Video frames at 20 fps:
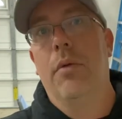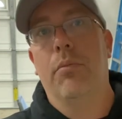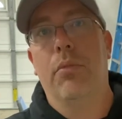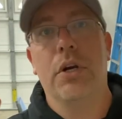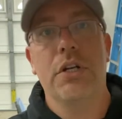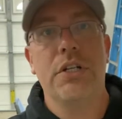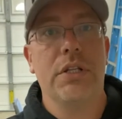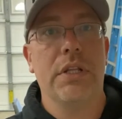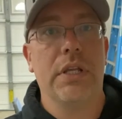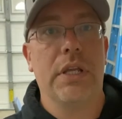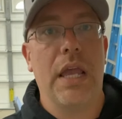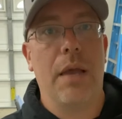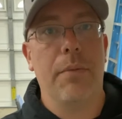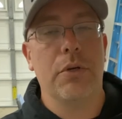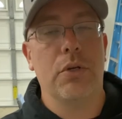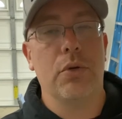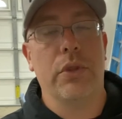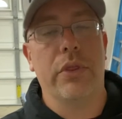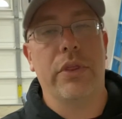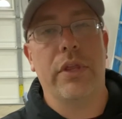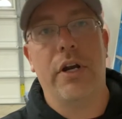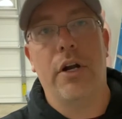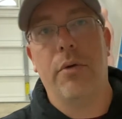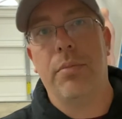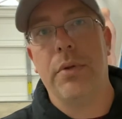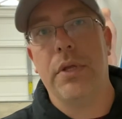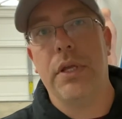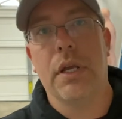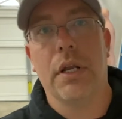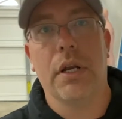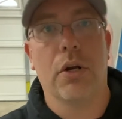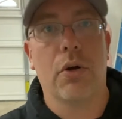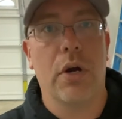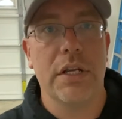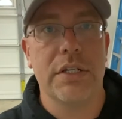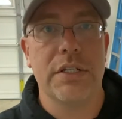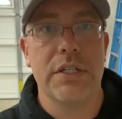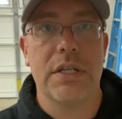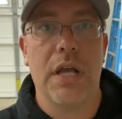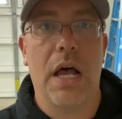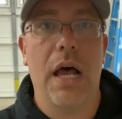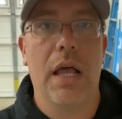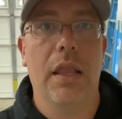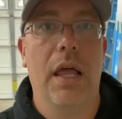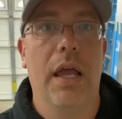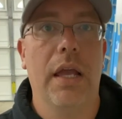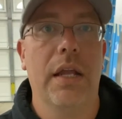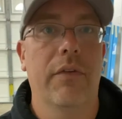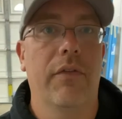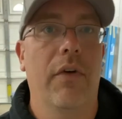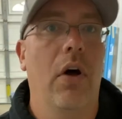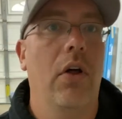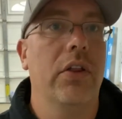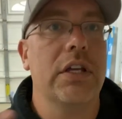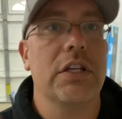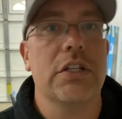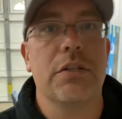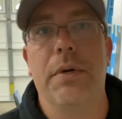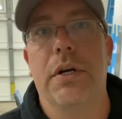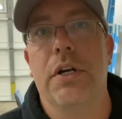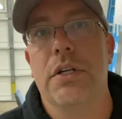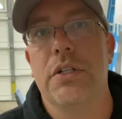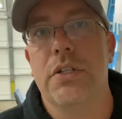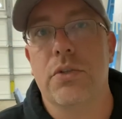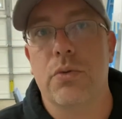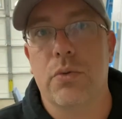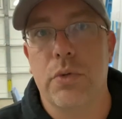bridging the gap between therapy and a crisis hotline of all the experiences,